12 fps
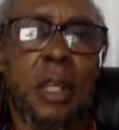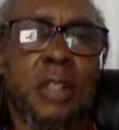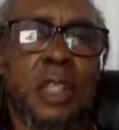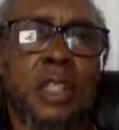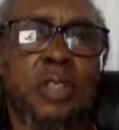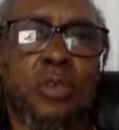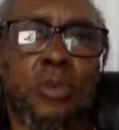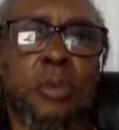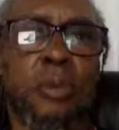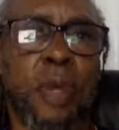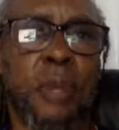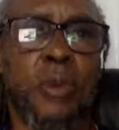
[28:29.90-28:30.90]
the
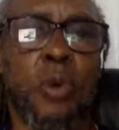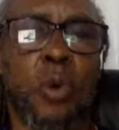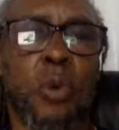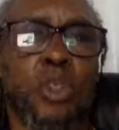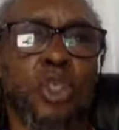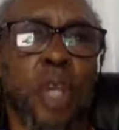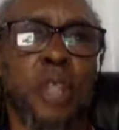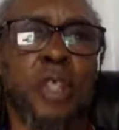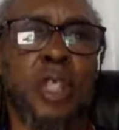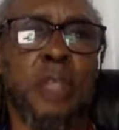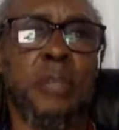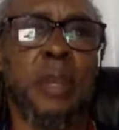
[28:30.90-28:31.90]
Supreme Court
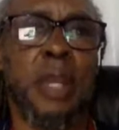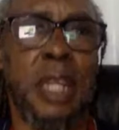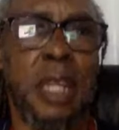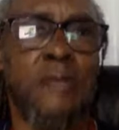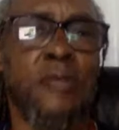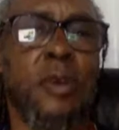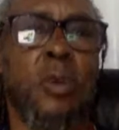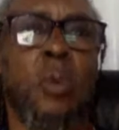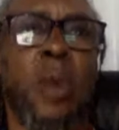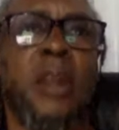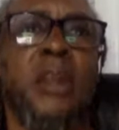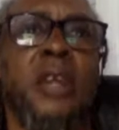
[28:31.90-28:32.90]
judges believed that
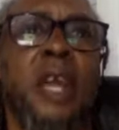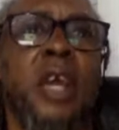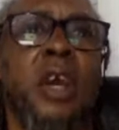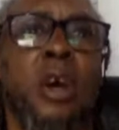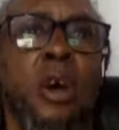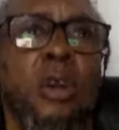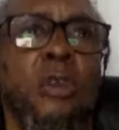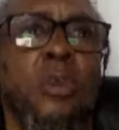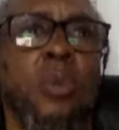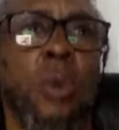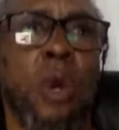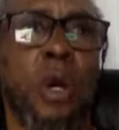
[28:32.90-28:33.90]
when they heard the
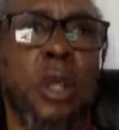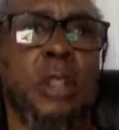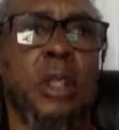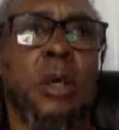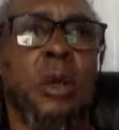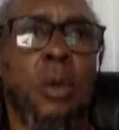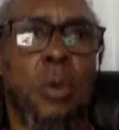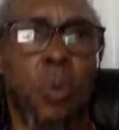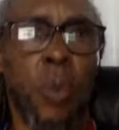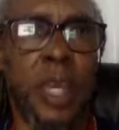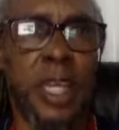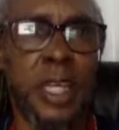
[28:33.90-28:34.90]
word
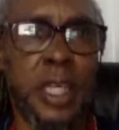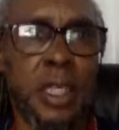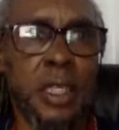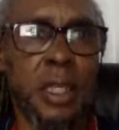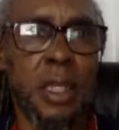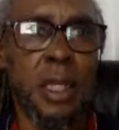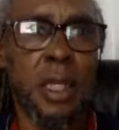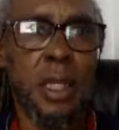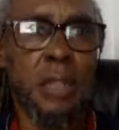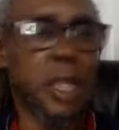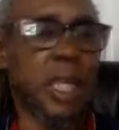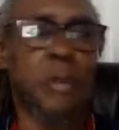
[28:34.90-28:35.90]
weed,
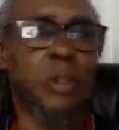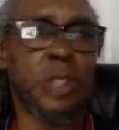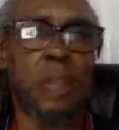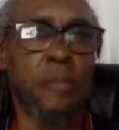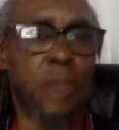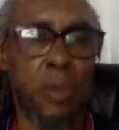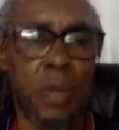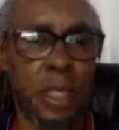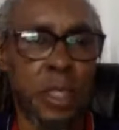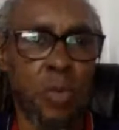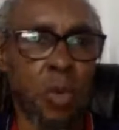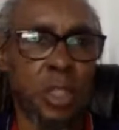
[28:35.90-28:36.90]
that it was something we
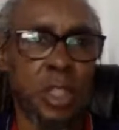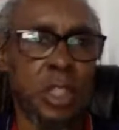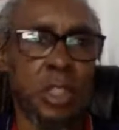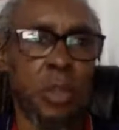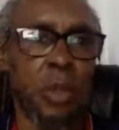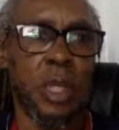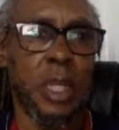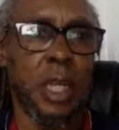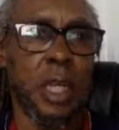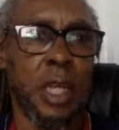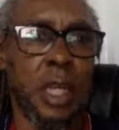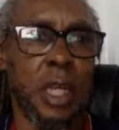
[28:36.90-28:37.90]
didn't want in
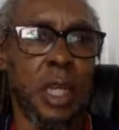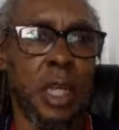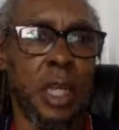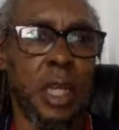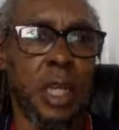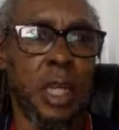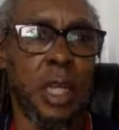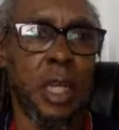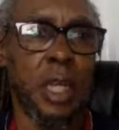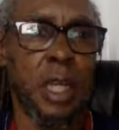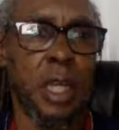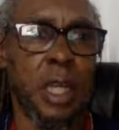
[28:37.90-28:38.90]
our society.
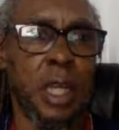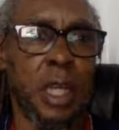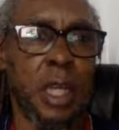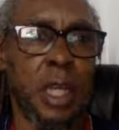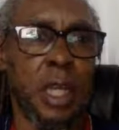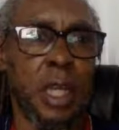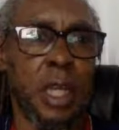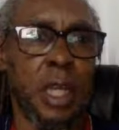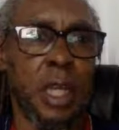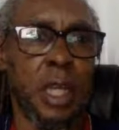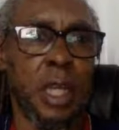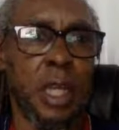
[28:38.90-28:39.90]
They didn't
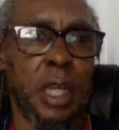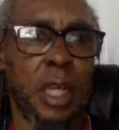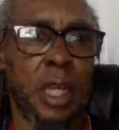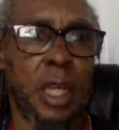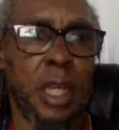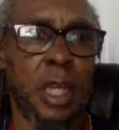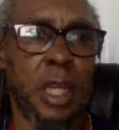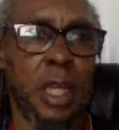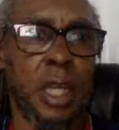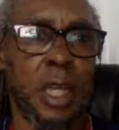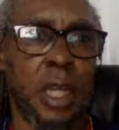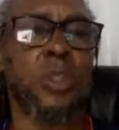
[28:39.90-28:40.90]
understand that
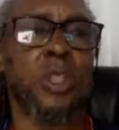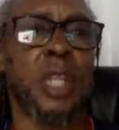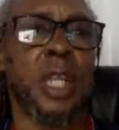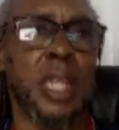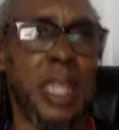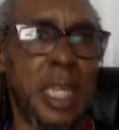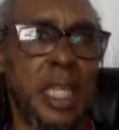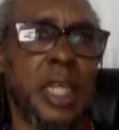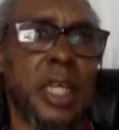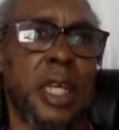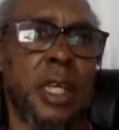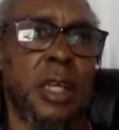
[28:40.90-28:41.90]
government was
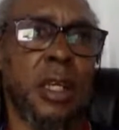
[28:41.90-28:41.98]
leading